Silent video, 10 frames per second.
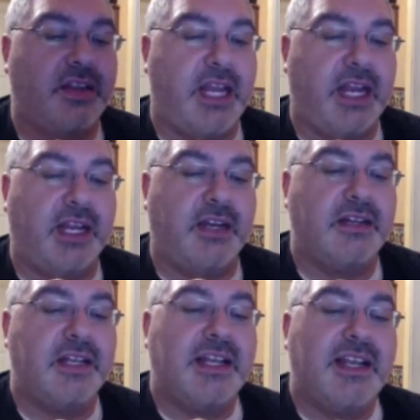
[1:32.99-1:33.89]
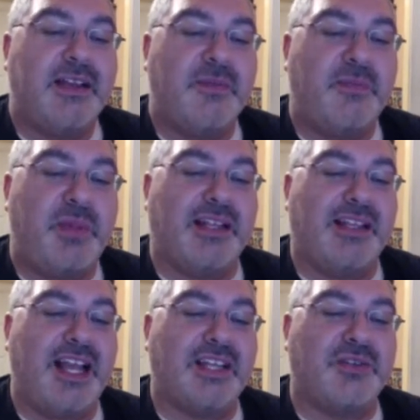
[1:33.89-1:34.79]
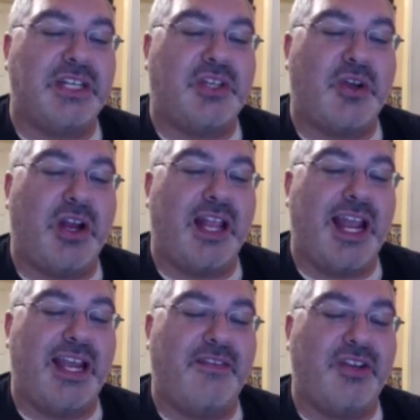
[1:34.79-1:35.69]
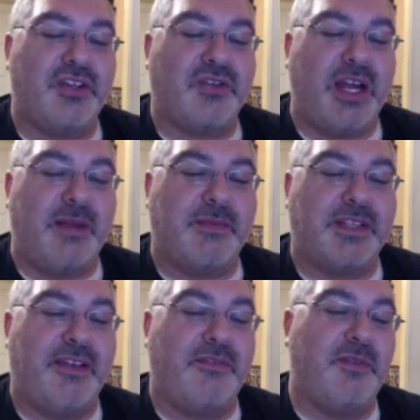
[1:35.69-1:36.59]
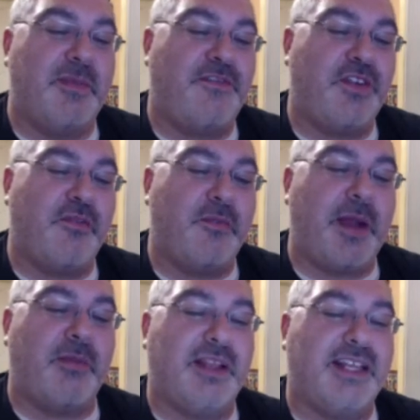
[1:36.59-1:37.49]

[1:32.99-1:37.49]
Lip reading: thing in there. Build a luxury shoreline of your dreams. Now, if you remember,